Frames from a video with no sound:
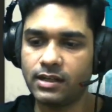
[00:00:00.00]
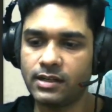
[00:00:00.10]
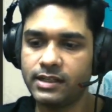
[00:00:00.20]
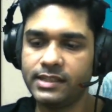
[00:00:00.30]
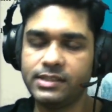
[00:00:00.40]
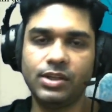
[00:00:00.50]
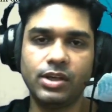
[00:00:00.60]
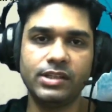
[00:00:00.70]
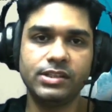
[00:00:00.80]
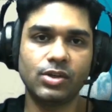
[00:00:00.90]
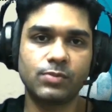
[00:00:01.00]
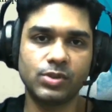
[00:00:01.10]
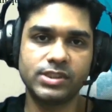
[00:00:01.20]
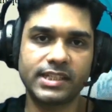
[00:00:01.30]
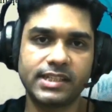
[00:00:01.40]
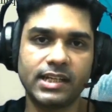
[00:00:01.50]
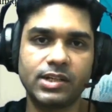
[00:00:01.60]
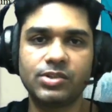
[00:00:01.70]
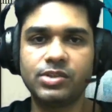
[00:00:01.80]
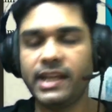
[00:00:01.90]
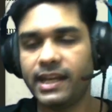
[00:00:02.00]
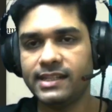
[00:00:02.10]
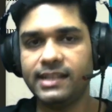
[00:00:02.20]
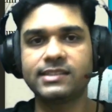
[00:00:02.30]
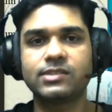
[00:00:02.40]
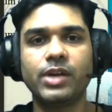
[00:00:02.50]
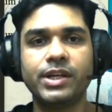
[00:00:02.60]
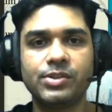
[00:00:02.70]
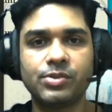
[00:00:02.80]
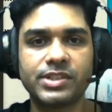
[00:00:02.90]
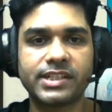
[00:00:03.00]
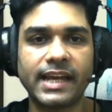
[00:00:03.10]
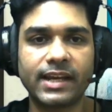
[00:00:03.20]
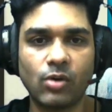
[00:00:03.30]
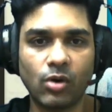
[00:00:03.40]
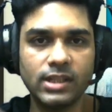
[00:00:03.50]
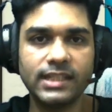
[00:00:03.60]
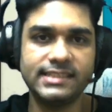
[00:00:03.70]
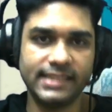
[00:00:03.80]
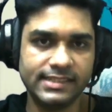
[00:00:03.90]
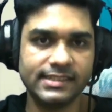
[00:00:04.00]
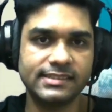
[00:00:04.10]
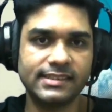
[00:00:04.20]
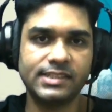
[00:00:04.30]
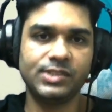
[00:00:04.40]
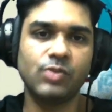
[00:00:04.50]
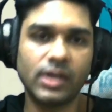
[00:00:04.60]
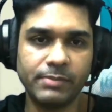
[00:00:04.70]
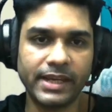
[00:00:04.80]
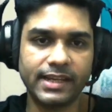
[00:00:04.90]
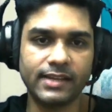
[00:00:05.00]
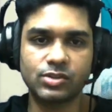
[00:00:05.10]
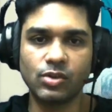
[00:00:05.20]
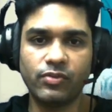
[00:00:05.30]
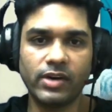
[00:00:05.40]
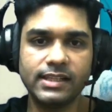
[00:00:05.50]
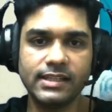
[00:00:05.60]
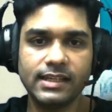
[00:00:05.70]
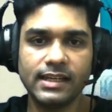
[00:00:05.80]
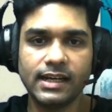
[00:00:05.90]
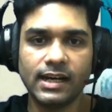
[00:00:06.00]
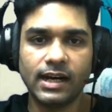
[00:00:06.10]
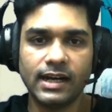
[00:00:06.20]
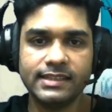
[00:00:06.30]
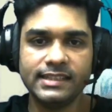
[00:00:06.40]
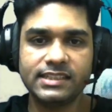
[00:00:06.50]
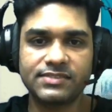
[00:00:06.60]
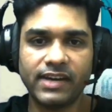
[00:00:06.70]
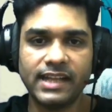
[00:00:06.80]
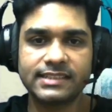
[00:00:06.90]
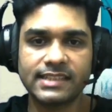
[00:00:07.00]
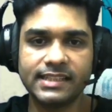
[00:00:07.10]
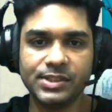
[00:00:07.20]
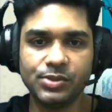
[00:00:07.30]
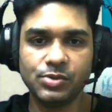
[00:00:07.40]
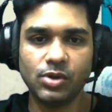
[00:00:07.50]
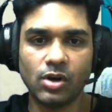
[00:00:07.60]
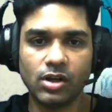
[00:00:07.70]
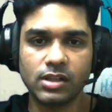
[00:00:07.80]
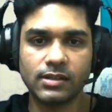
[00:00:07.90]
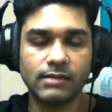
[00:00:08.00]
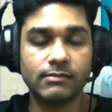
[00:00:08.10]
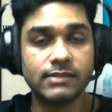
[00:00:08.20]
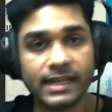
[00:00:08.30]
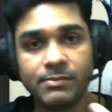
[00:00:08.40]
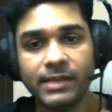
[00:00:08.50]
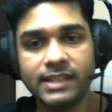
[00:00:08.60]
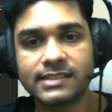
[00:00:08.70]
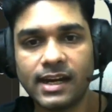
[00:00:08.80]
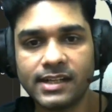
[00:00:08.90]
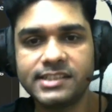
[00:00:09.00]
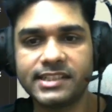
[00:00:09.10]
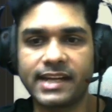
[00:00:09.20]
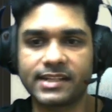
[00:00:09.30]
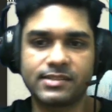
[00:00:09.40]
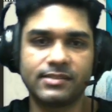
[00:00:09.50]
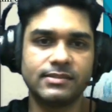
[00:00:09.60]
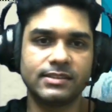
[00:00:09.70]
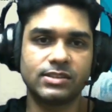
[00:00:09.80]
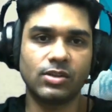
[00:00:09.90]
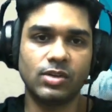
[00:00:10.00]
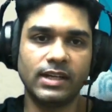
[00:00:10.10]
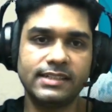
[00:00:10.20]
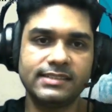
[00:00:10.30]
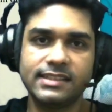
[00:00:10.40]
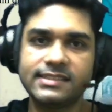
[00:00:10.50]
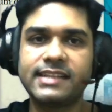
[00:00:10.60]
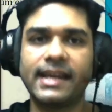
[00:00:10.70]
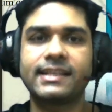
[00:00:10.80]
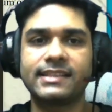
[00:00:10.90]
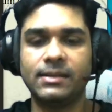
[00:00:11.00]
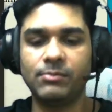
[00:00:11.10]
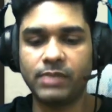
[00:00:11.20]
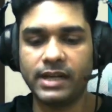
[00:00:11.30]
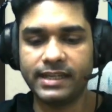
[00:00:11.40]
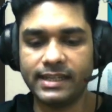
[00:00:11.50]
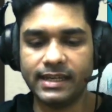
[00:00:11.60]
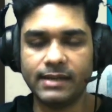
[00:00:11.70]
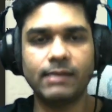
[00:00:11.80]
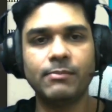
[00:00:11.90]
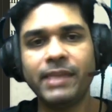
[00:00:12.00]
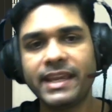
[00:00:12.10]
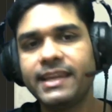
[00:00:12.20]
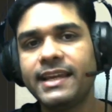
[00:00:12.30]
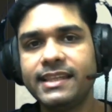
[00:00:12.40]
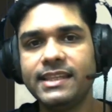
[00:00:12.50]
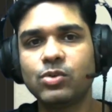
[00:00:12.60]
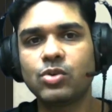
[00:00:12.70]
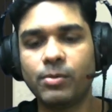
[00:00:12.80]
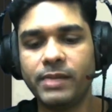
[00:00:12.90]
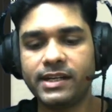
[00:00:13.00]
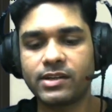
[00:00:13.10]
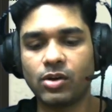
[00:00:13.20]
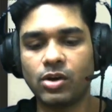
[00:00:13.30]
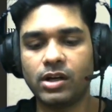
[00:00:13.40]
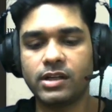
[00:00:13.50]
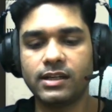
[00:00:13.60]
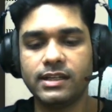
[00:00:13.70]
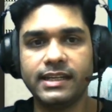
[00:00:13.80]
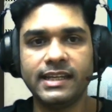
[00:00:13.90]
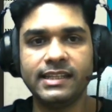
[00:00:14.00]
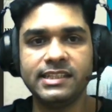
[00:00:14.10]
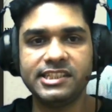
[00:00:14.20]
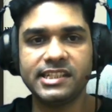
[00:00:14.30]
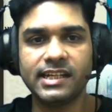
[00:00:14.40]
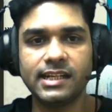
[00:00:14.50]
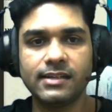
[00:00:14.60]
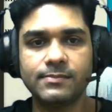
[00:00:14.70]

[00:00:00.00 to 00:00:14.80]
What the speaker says: in your project directory, and it's going to track all the changes that you are making. So far these files are U, or that means untracked. So let's just track them by making a new commit called initial